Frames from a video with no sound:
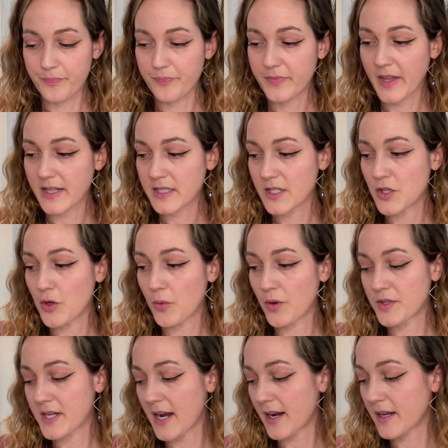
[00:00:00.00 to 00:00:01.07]
that's a newer
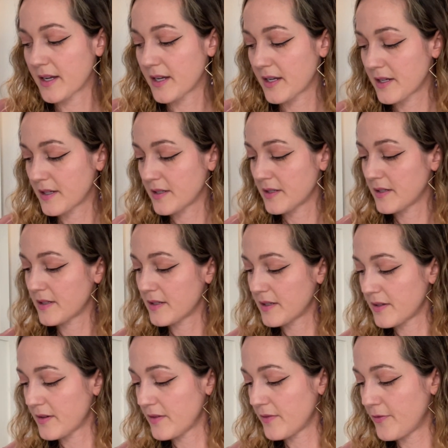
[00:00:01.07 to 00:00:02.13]
deck
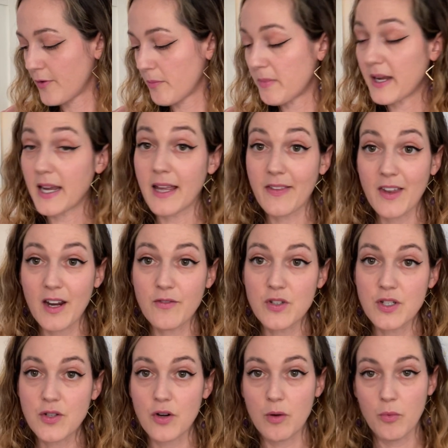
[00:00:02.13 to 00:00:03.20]
for me that I've
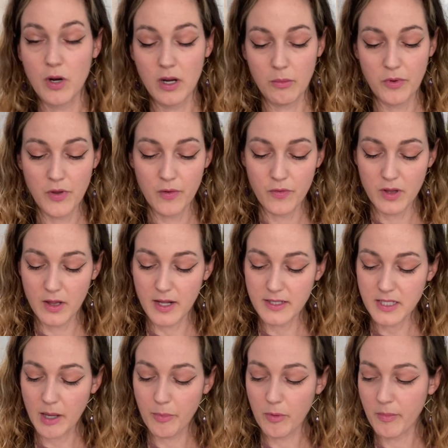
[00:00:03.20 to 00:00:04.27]
just started working with over the
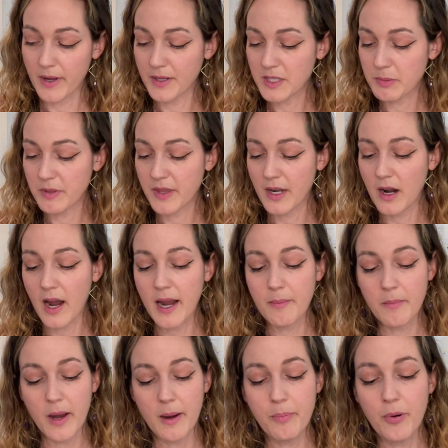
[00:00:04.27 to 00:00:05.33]
last couple months. But then
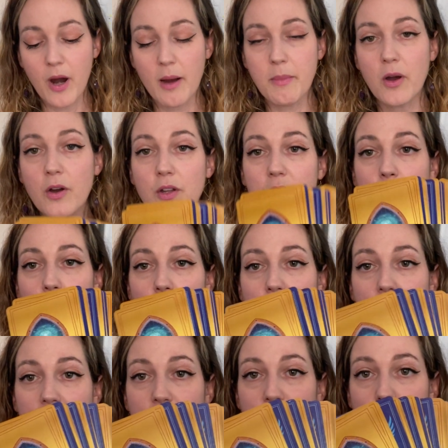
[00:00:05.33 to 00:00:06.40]
I primarily
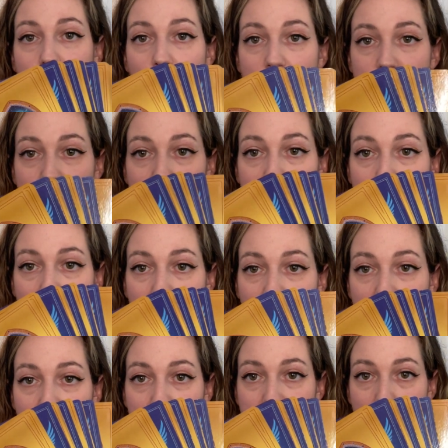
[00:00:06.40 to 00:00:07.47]
work, and if you've watched any of my
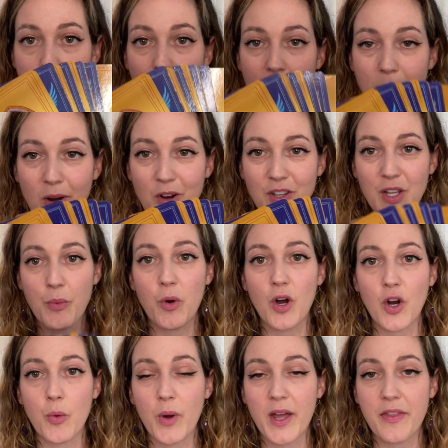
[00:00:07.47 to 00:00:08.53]
videos, I primarily
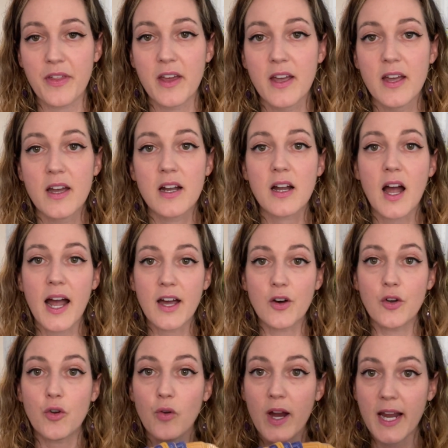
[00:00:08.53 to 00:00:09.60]
work with
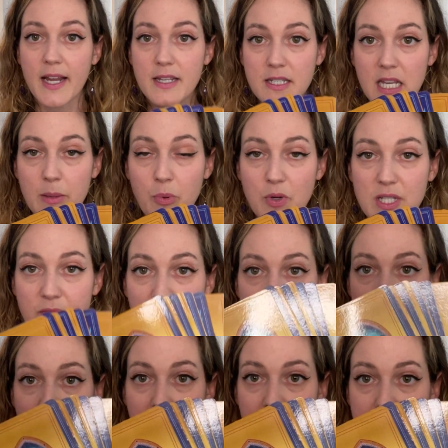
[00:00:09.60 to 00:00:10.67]
Kyle Gray's Keepers of the
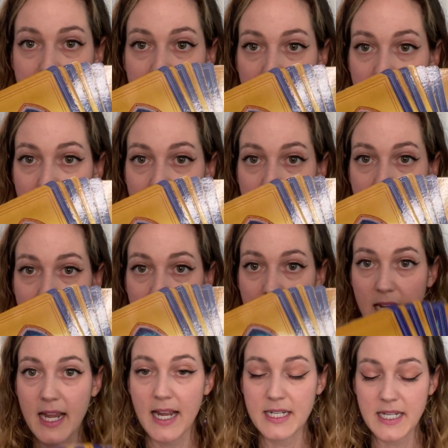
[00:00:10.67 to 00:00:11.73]
Lights and
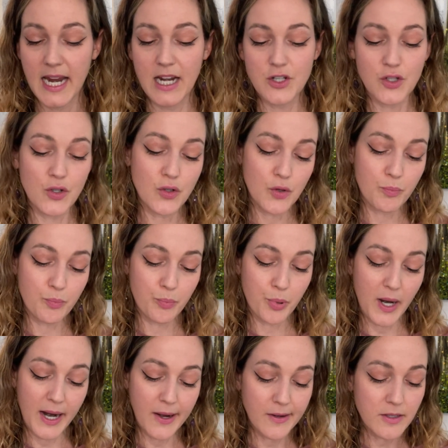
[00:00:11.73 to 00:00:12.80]
Angel
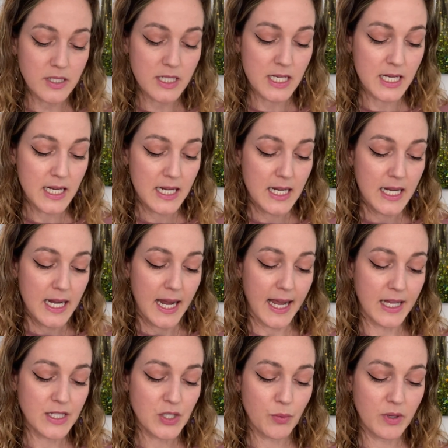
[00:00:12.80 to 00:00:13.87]
Prayers.
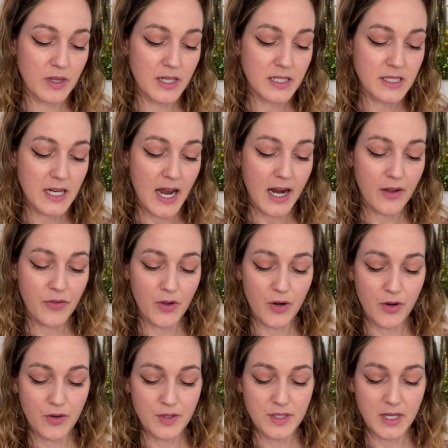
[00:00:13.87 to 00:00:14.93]
And so in this deck,
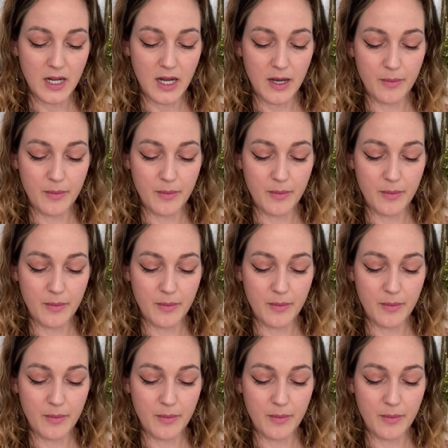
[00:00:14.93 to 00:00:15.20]
there's